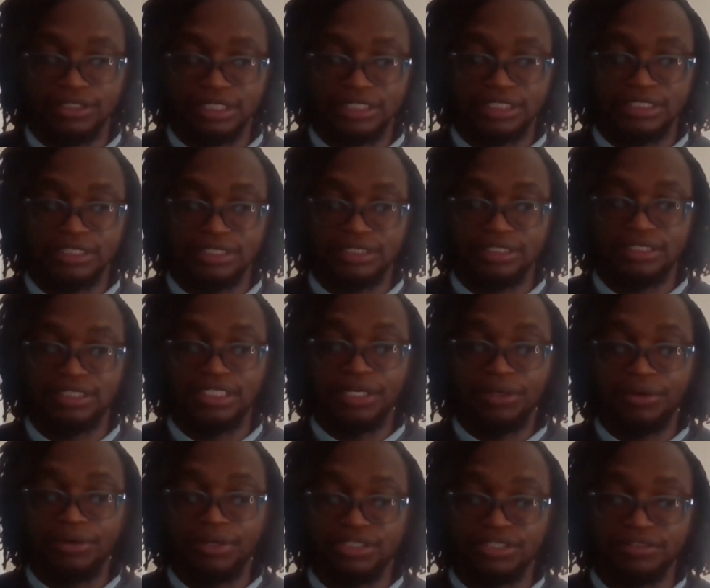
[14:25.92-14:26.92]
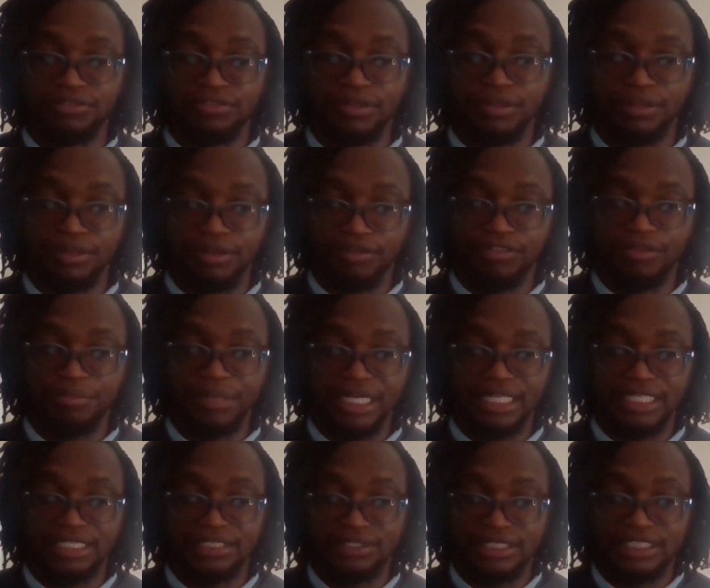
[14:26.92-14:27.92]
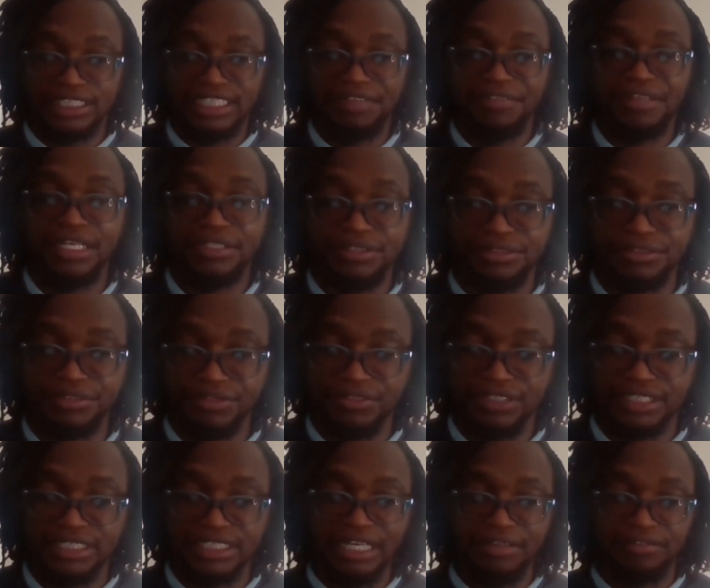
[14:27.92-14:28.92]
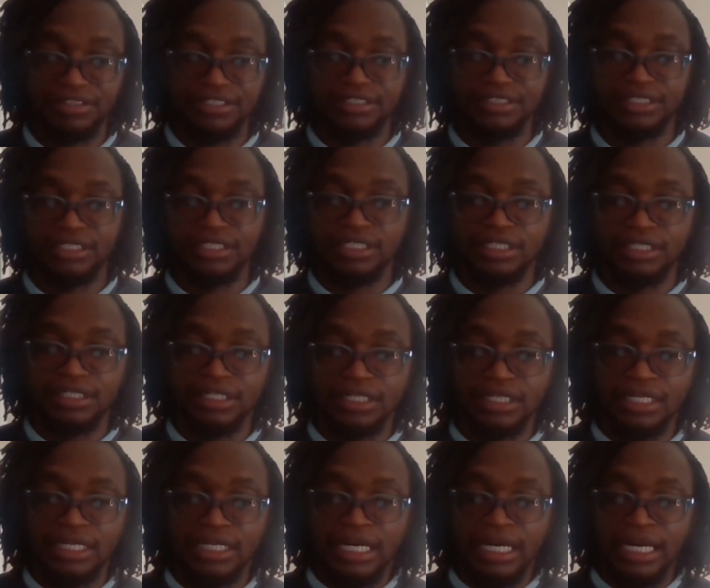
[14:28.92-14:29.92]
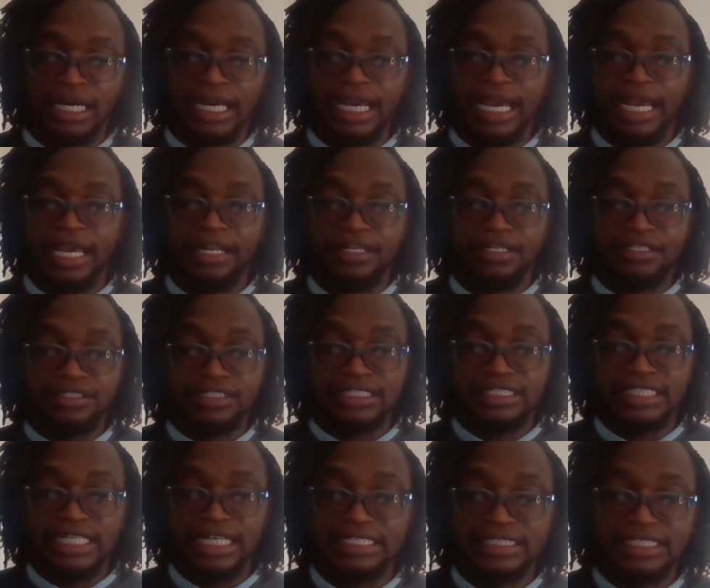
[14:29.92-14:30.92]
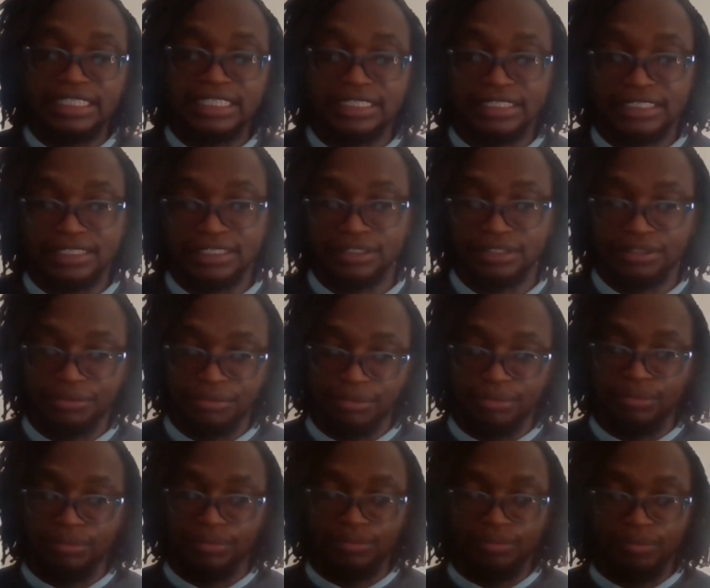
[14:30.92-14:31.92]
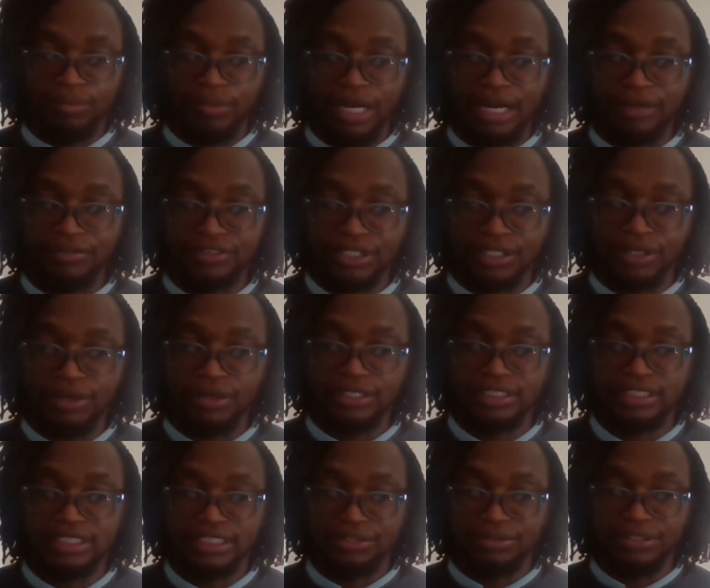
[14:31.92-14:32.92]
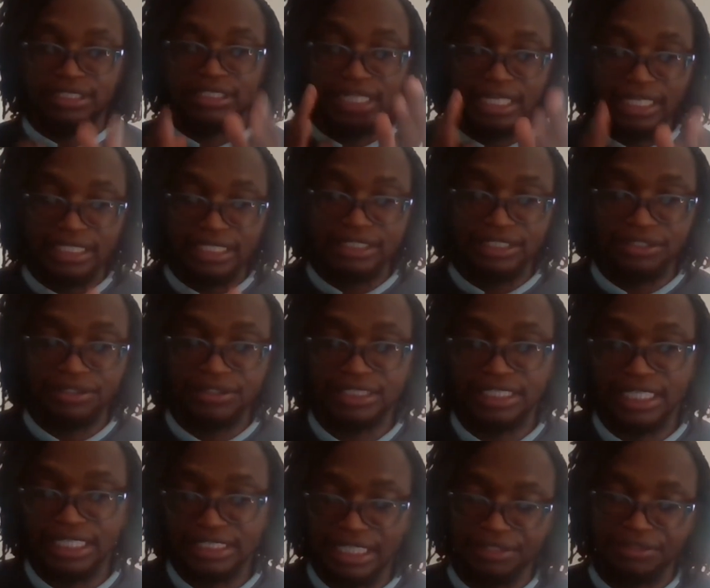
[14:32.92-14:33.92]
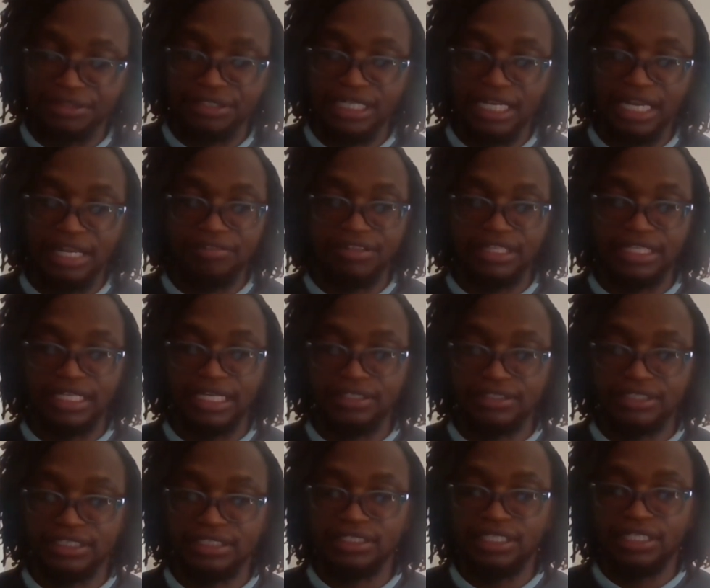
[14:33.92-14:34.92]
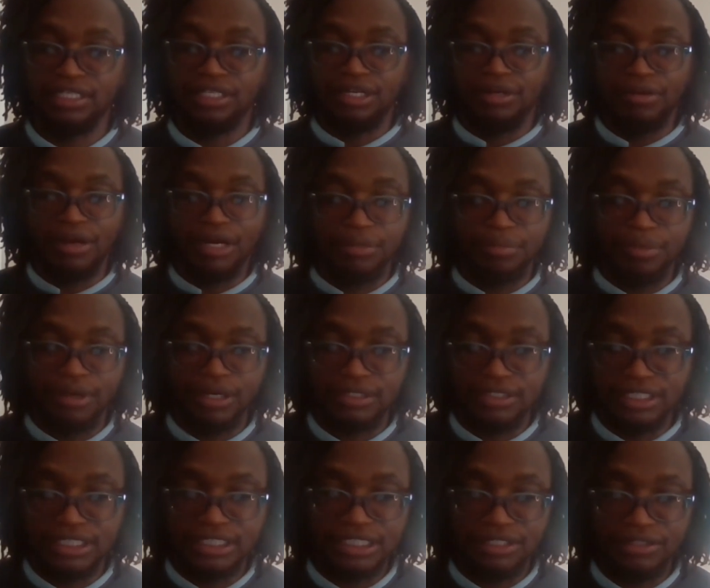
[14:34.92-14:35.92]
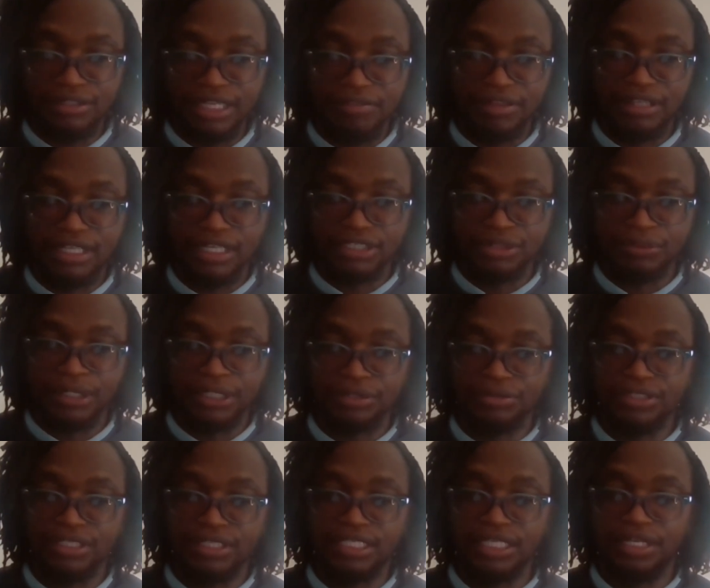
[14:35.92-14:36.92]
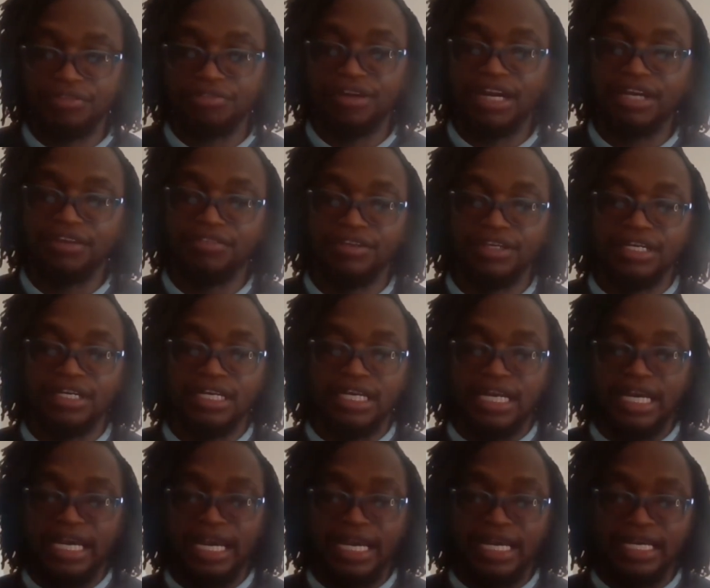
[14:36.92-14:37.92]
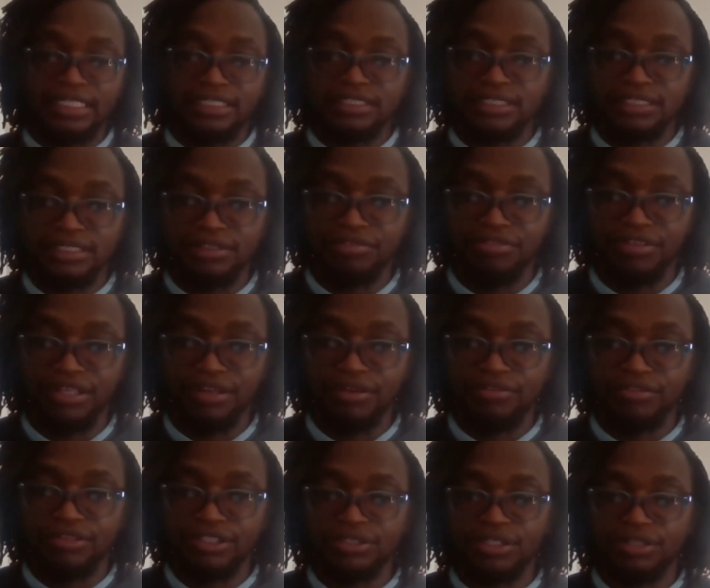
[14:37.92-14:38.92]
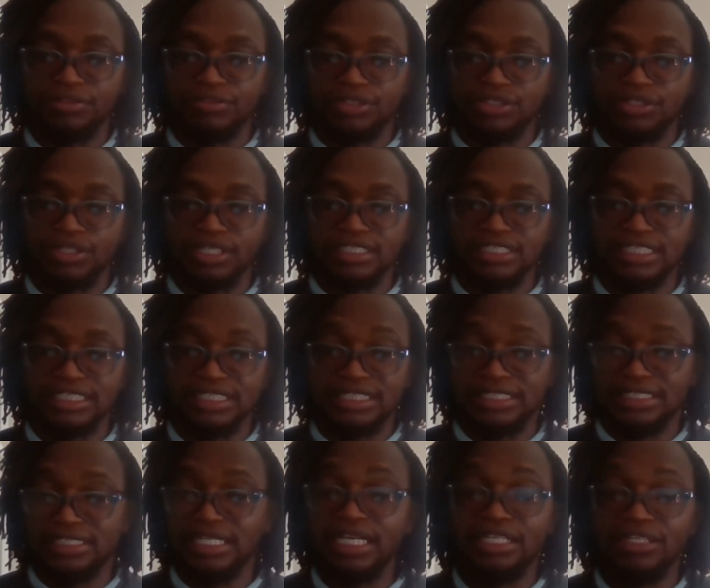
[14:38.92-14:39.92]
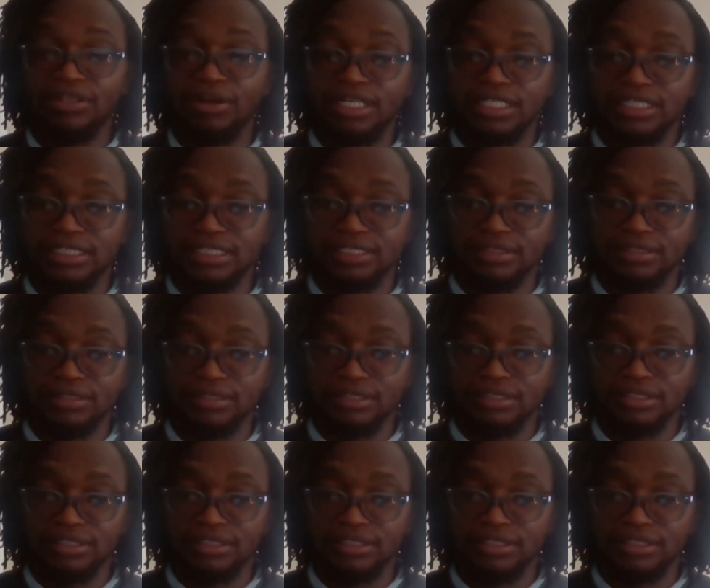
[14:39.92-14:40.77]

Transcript: just three quarters of a million. So 757. And the ZSC's after cost is returning to you 611,000, round about 611,135. And the Victoria Falls Stock Exchange is $30